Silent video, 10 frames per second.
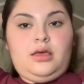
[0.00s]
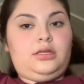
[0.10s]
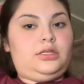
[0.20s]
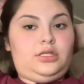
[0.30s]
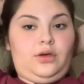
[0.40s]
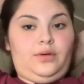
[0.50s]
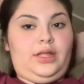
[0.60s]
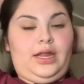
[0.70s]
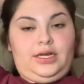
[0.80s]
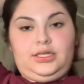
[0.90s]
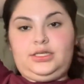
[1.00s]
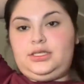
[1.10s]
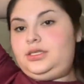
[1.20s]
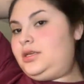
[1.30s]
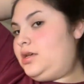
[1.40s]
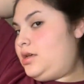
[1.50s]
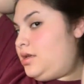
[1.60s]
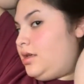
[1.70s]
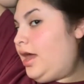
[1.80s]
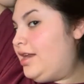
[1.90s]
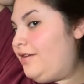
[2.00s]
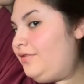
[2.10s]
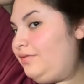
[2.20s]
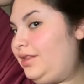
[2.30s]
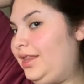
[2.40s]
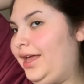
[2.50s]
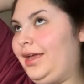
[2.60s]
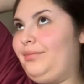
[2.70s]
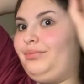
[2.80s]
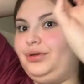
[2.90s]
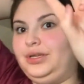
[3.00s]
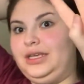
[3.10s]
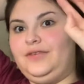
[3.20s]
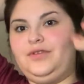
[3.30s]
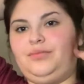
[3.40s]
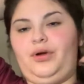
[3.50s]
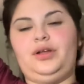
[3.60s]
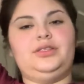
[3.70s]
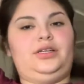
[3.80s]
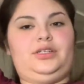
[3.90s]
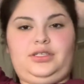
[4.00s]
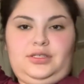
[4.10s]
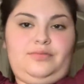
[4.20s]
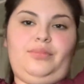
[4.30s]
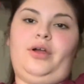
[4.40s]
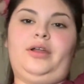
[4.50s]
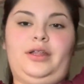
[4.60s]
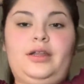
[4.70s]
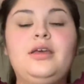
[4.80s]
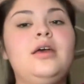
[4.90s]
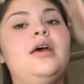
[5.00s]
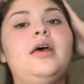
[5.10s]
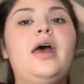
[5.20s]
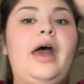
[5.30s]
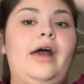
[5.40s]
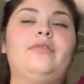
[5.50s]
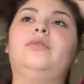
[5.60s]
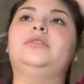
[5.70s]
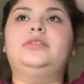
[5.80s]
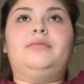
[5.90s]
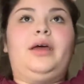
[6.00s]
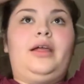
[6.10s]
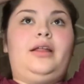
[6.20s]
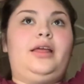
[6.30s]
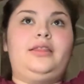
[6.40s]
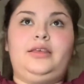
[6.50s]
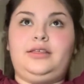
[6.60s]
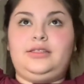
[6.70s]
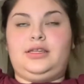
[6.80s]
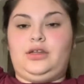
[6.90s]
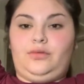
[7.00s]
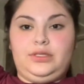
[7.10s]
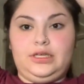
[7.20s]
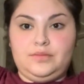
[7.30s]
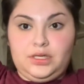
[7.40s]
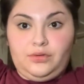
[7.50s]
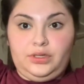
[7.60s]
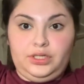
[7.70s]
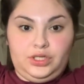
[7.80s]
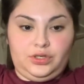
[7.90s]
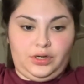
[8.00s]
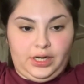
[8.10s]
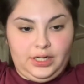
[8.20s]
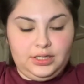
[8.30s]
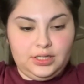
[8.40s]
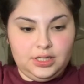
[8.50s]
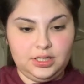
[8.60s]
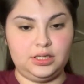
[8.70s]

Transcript: So, and then I never really like put even parts. I just part it. I've always done my hair like this, and it always comes out really straight.